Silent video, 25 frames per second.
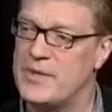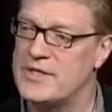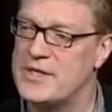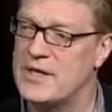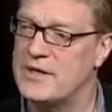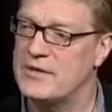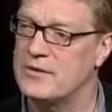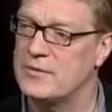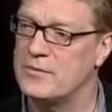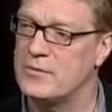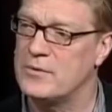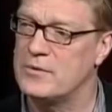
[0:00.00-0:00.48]
went
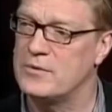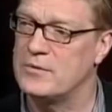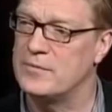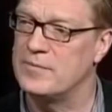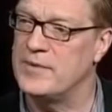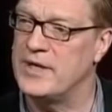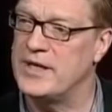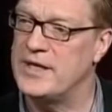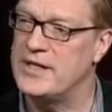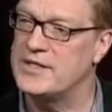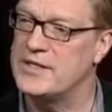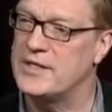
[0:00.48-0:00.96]
out the
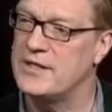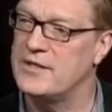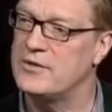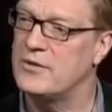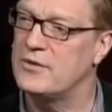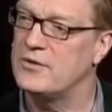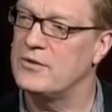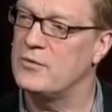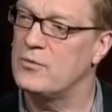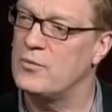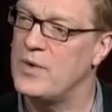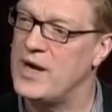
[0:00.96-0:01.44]
room, he turned
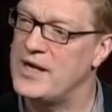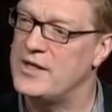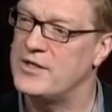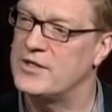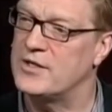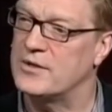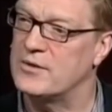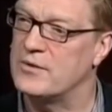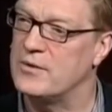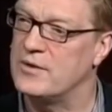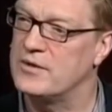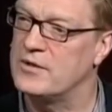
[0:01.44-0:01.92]
on the
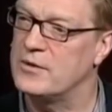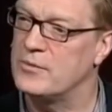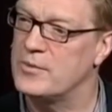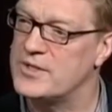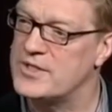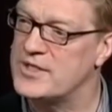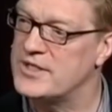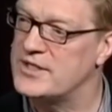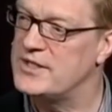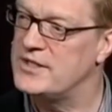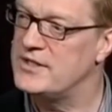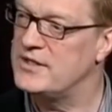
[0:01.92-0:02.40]
radio that
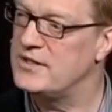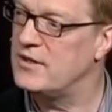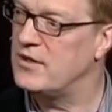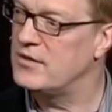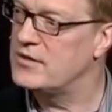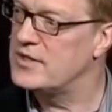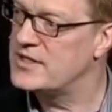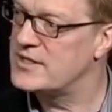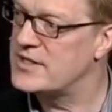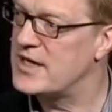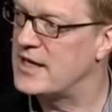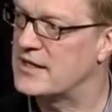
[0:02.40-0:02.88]
was sitting
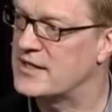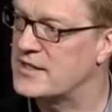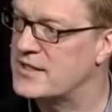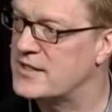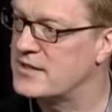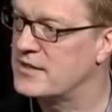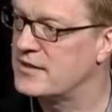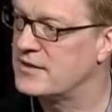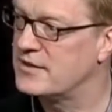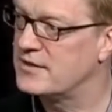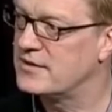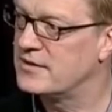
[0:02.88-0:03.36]
on his desk.